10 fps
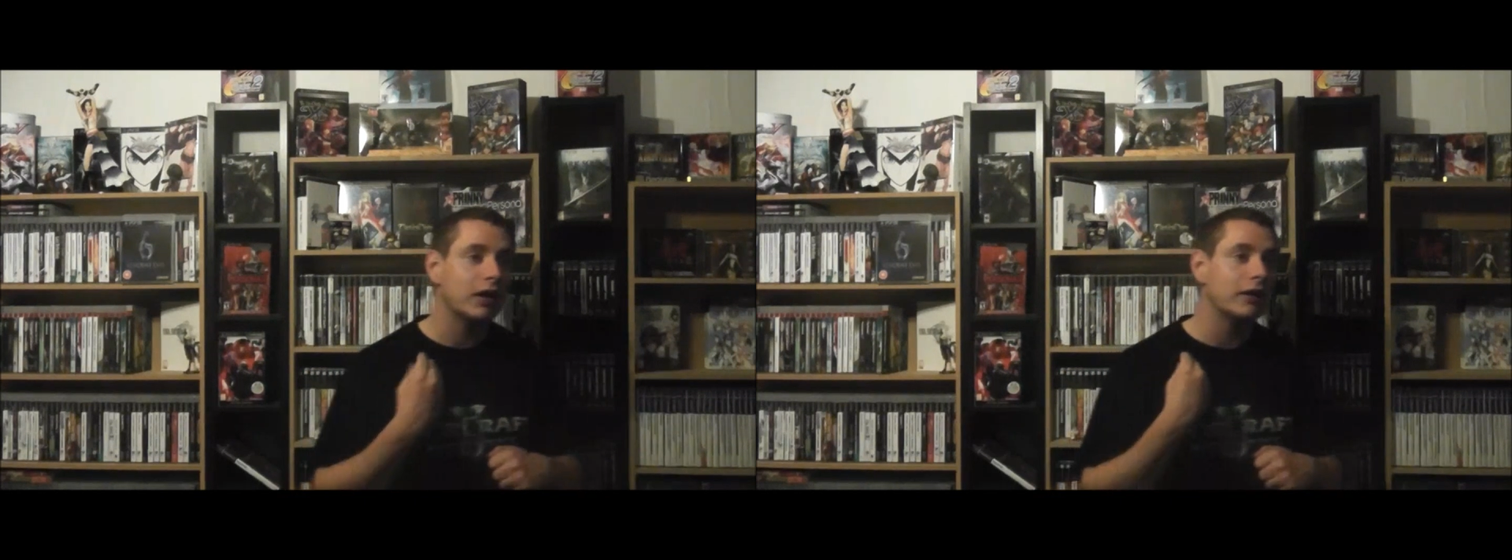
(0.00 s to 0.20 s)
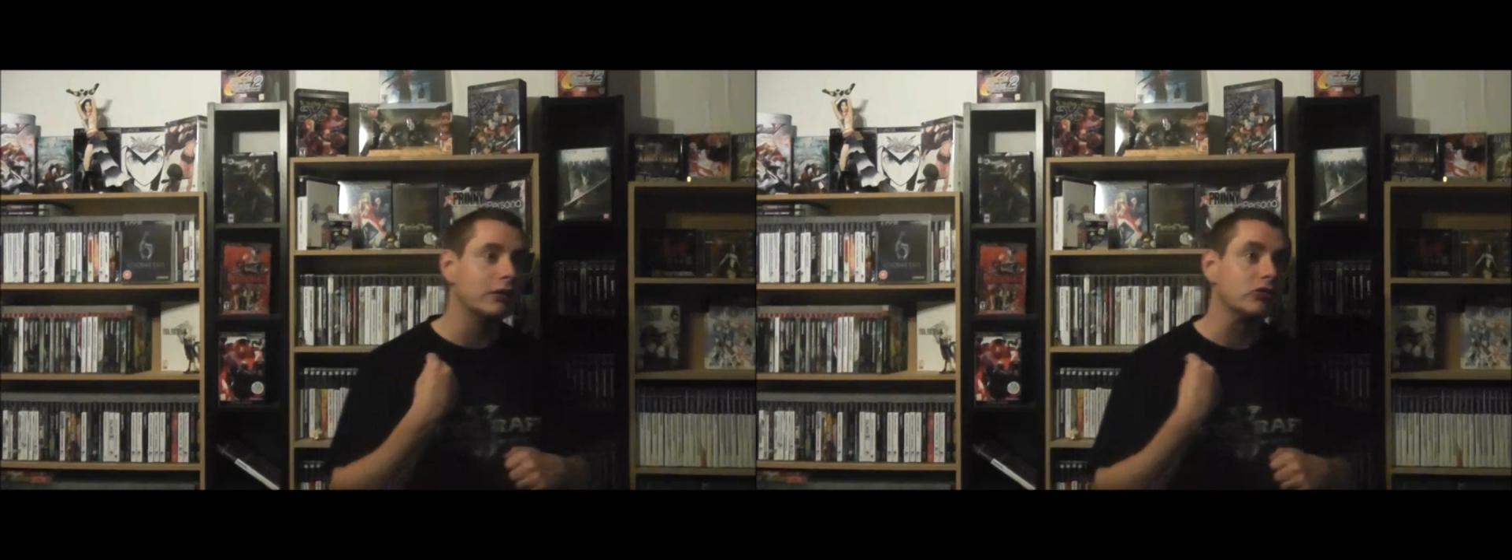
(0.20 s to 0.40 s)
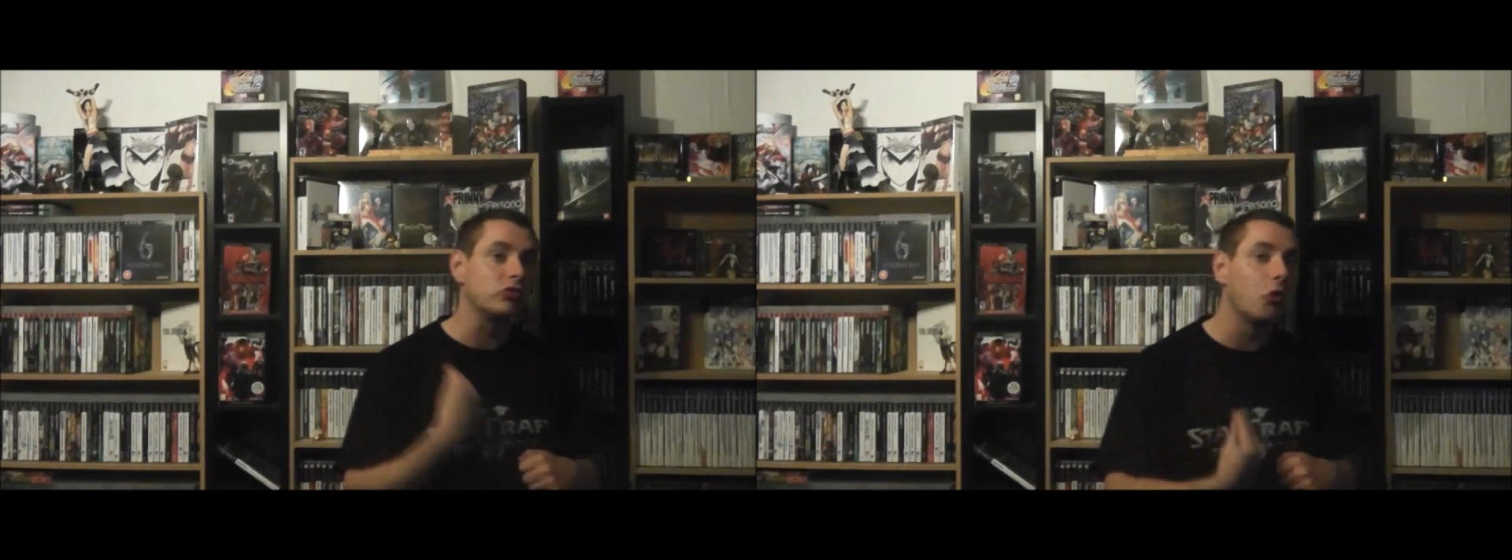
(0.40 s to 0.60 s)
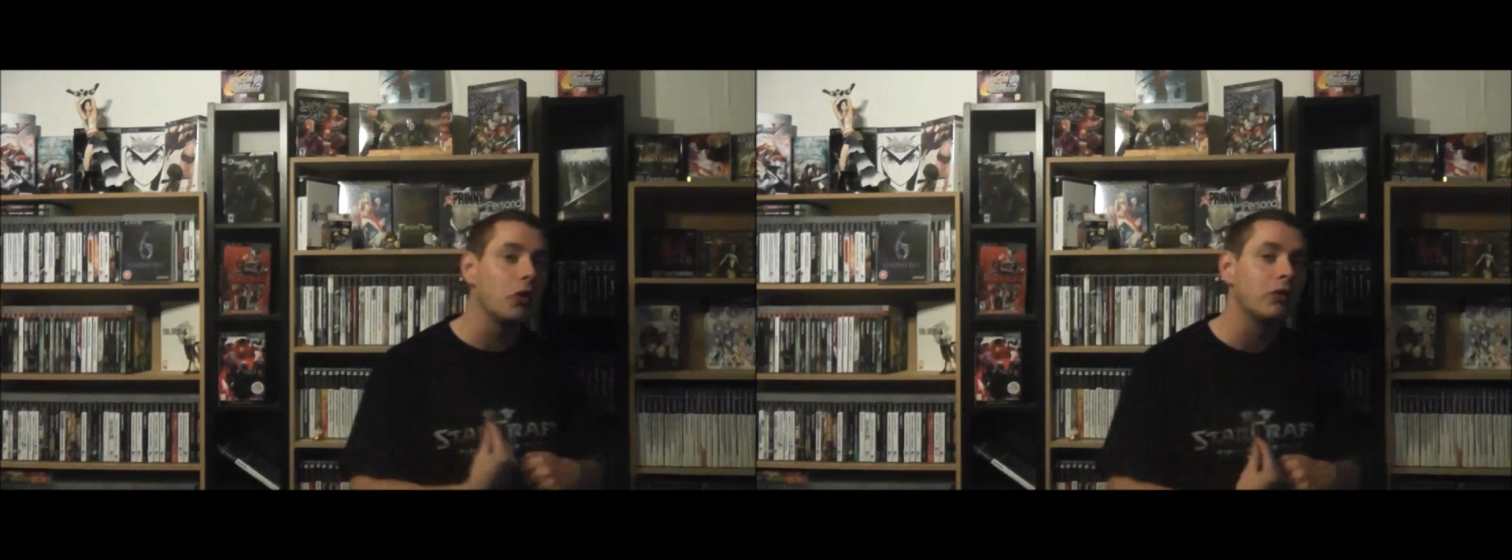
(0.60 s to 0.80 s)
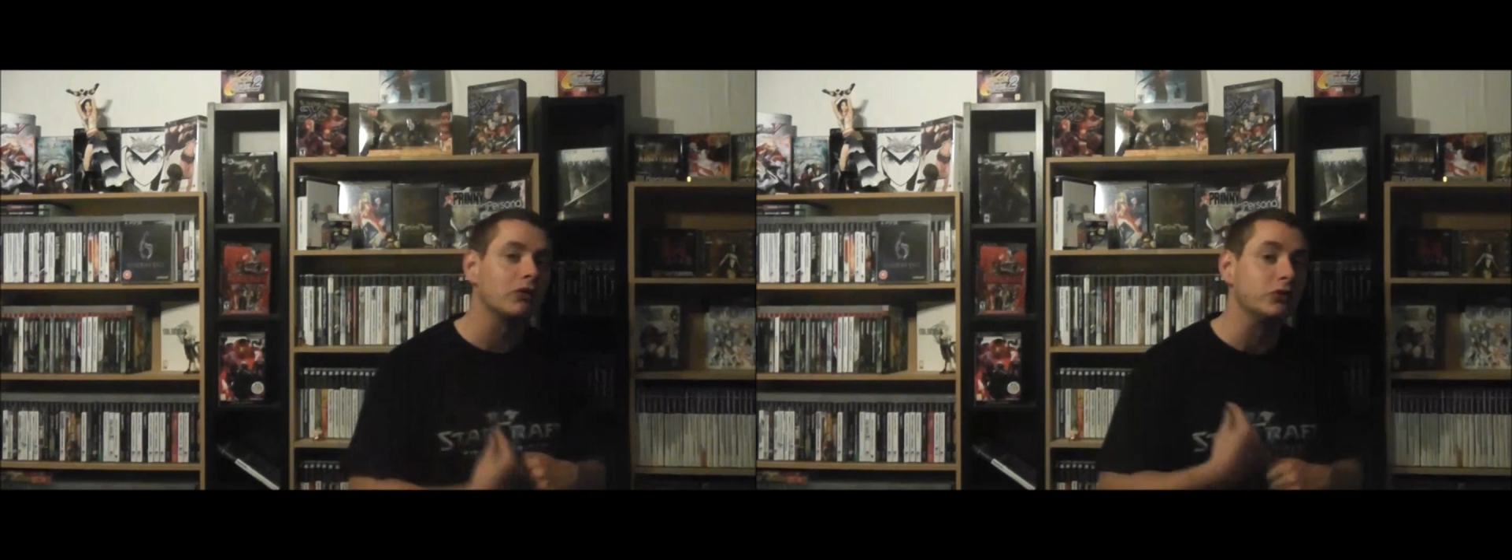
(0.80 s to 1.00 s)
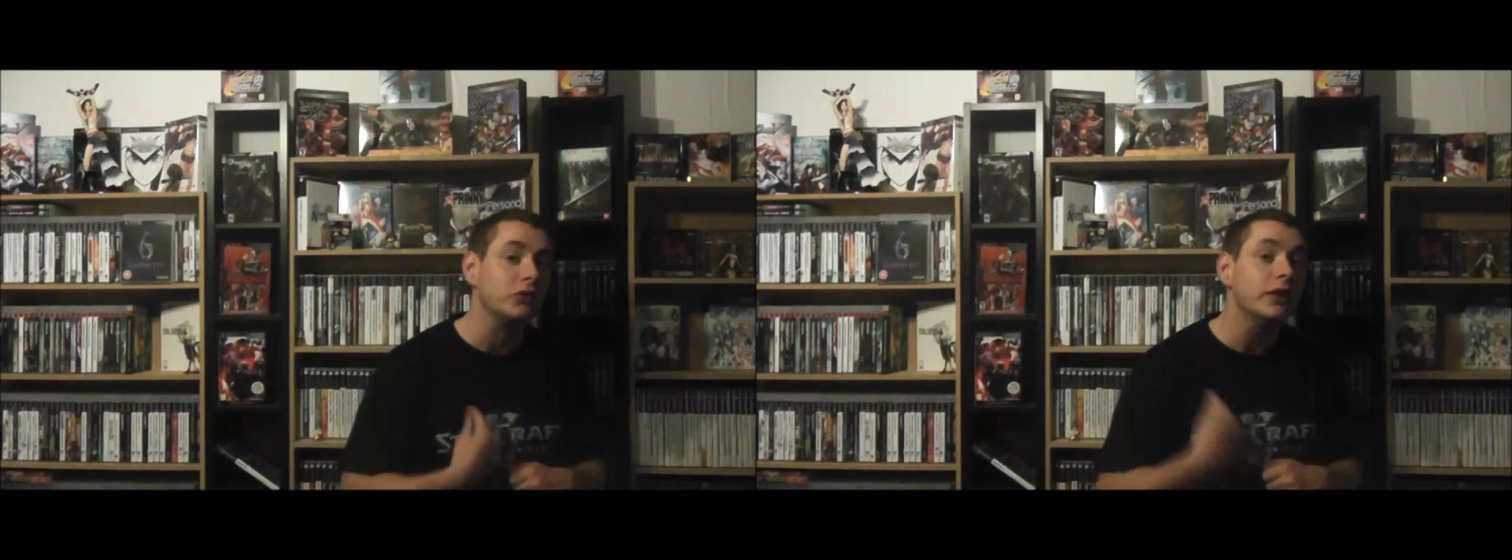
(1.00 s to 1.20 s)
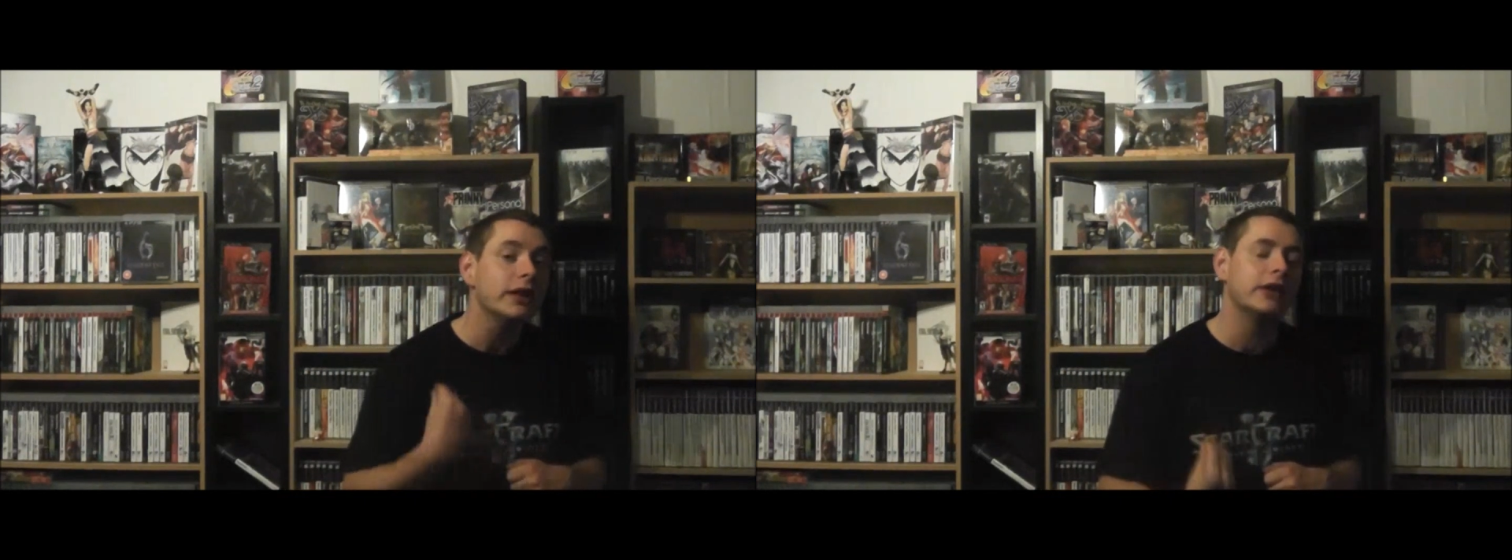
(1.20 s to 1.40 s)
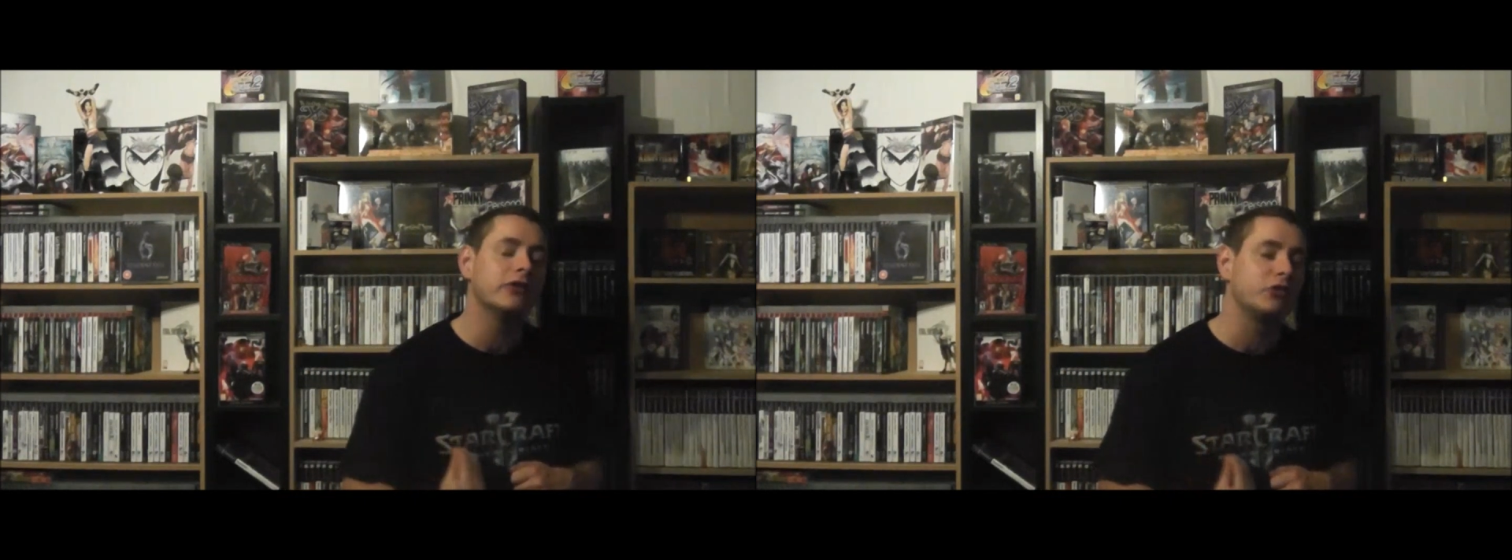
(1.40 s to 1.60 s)
The story was
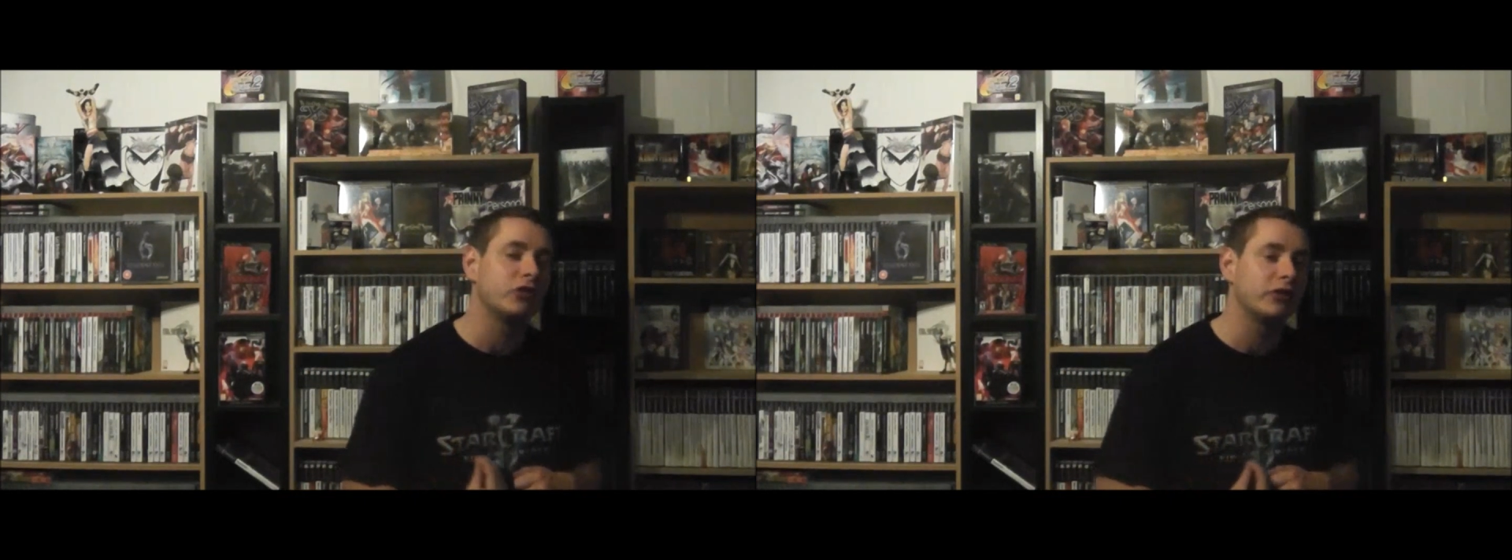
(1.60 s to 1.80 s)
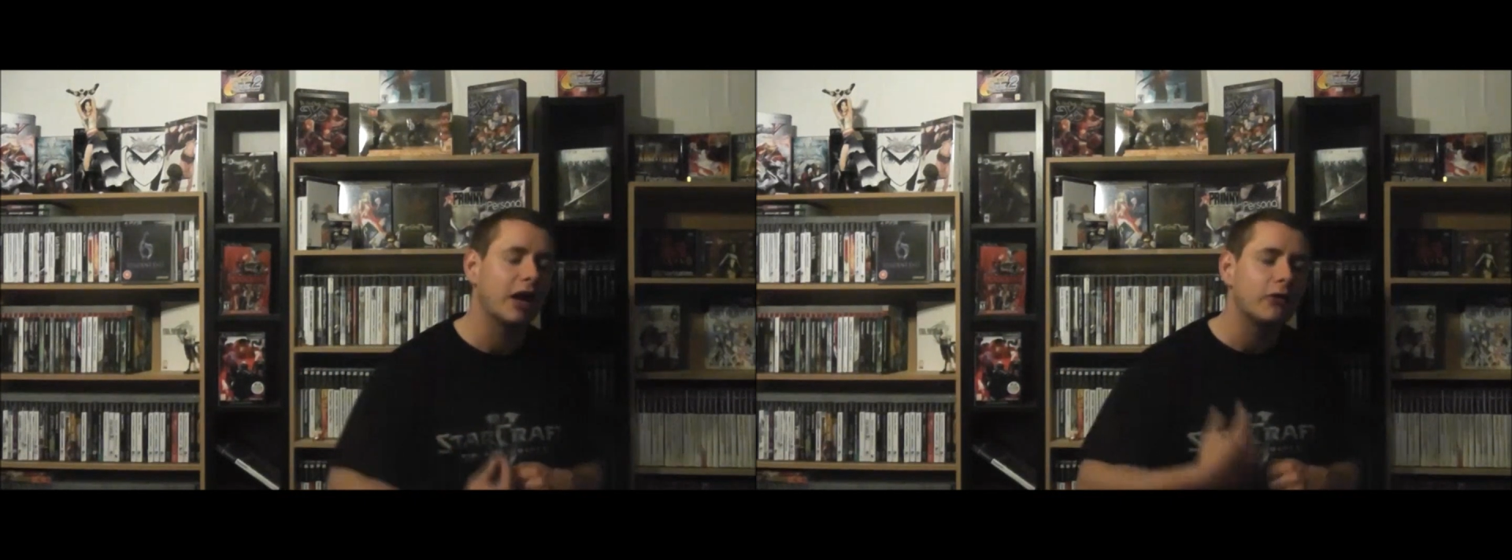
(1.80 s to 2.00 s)
really interesting.